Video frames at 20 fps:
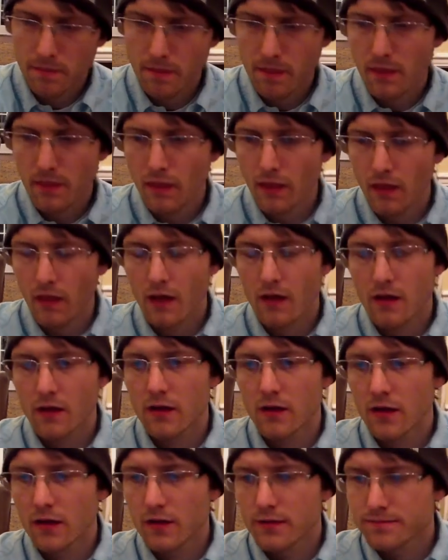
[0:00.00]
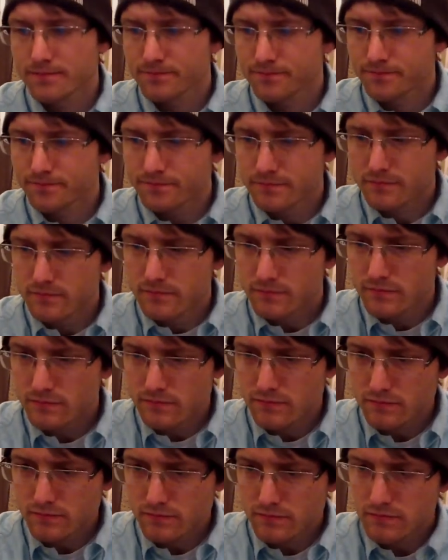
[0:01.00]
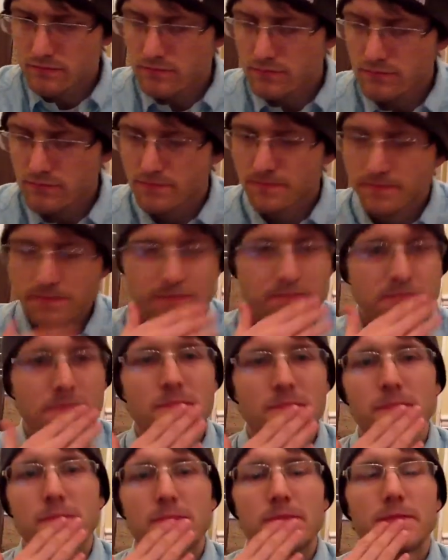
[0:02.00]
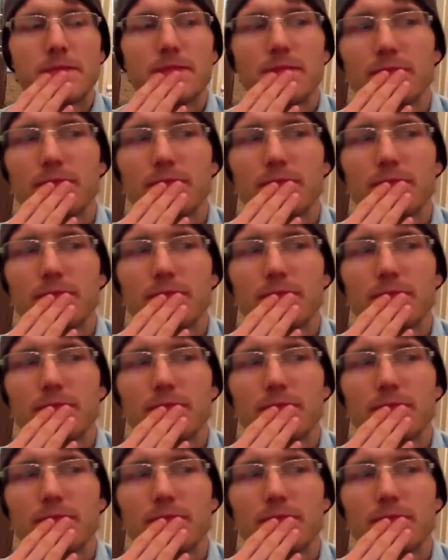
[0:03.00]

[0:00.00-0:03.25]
you were to describe it to someone who's never been here, who